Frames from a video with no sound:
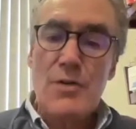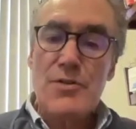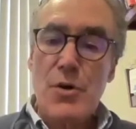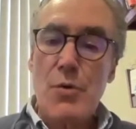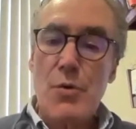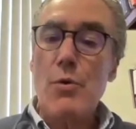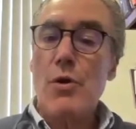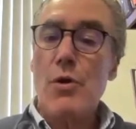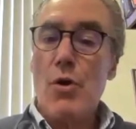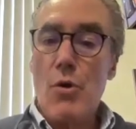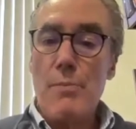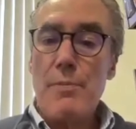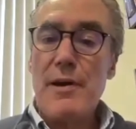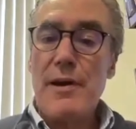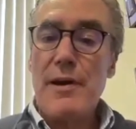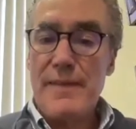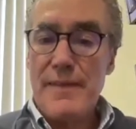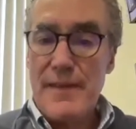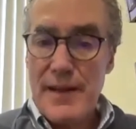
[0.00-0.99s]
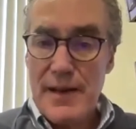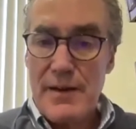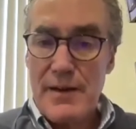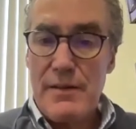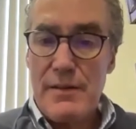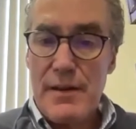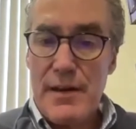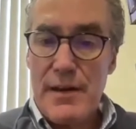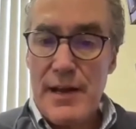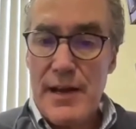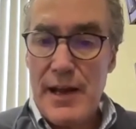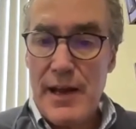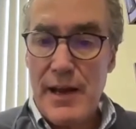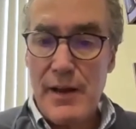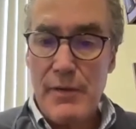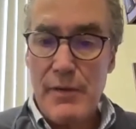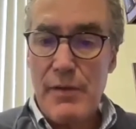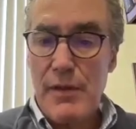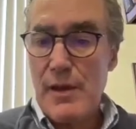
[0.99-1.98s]
So we're hoping at the end of the
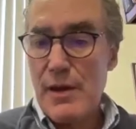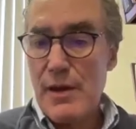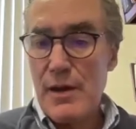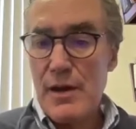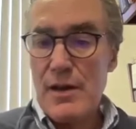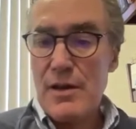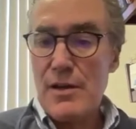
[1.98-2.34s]
day that